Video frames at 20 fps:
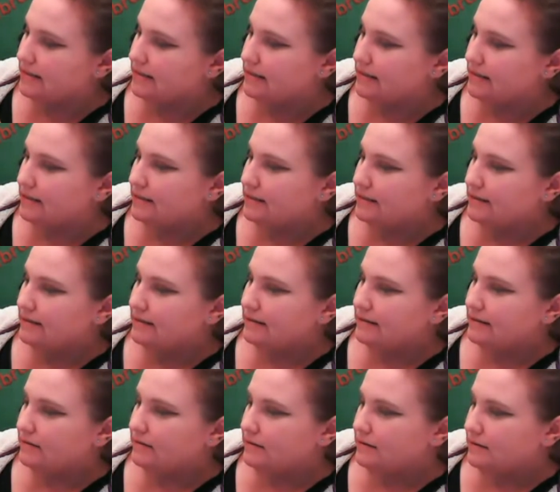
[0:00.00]

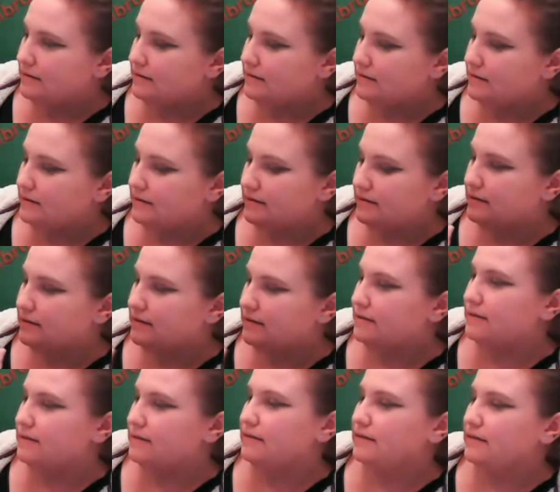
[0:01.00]

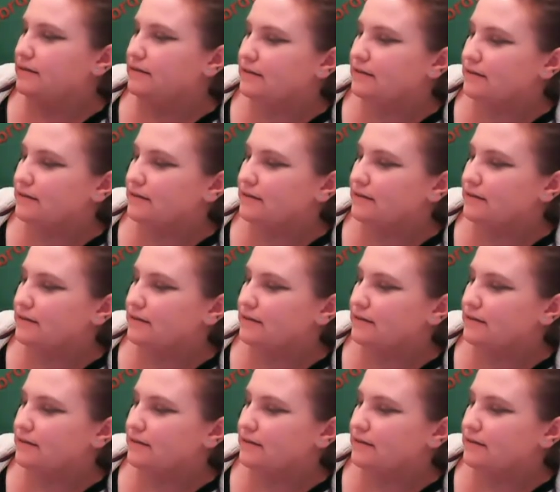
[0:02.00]
Nothing is said.